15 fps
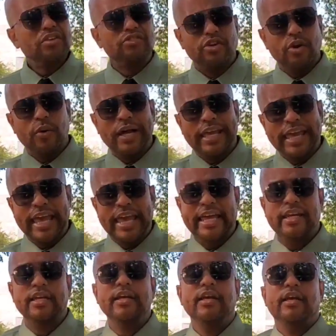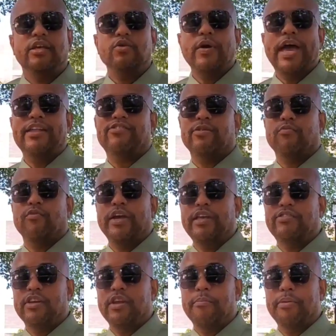So again, you had some
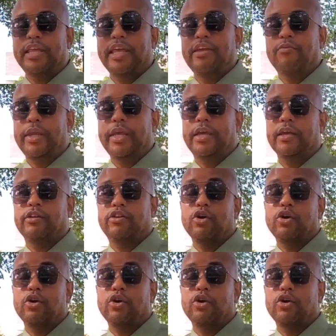reason to believe what he could